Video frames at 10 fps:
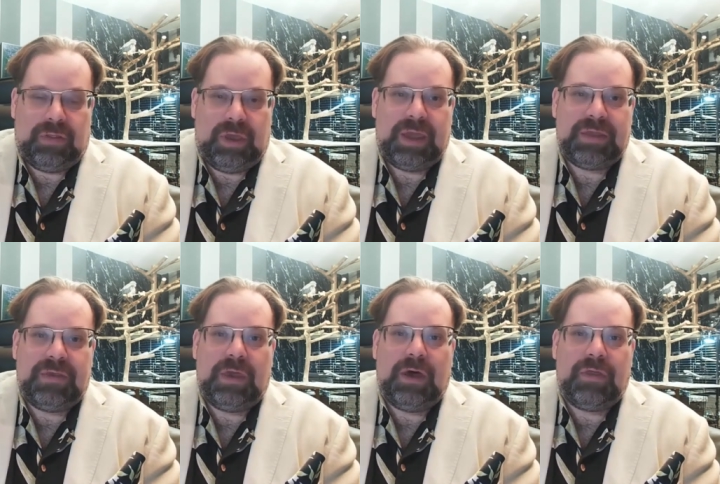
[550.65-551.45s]
the
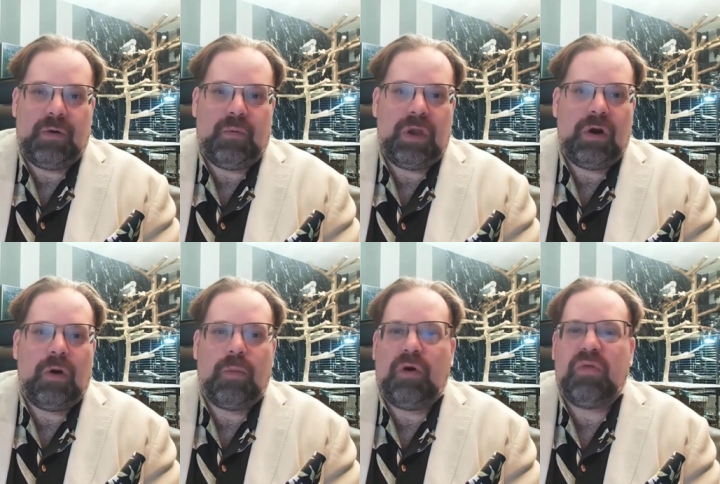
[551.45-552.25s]
idea that we
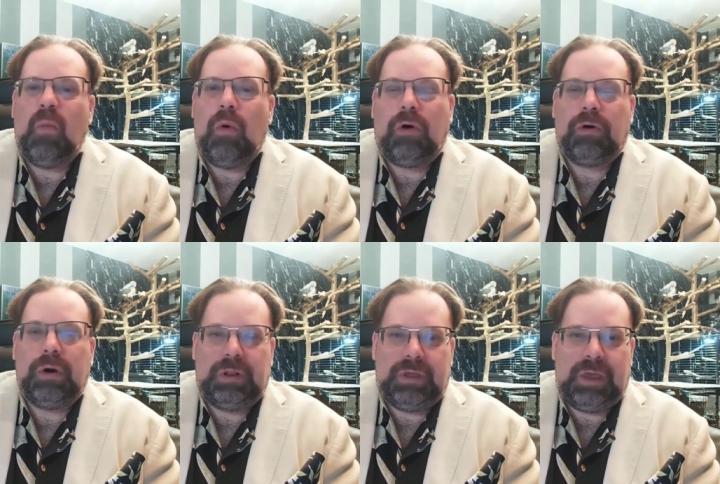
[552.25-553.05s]
are both
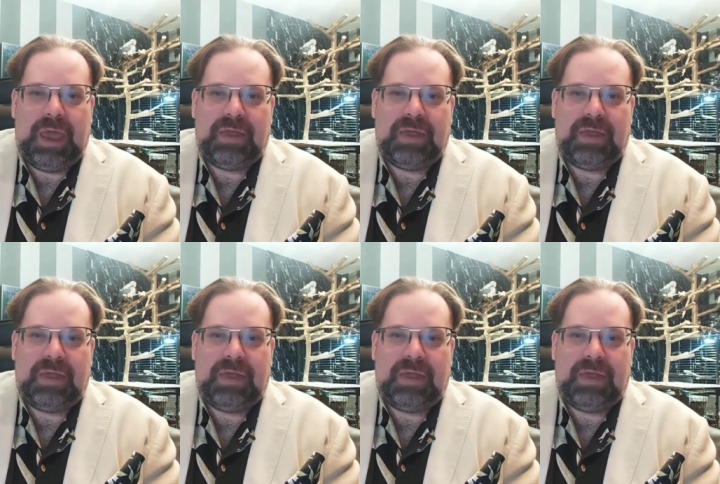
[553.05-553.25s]
morally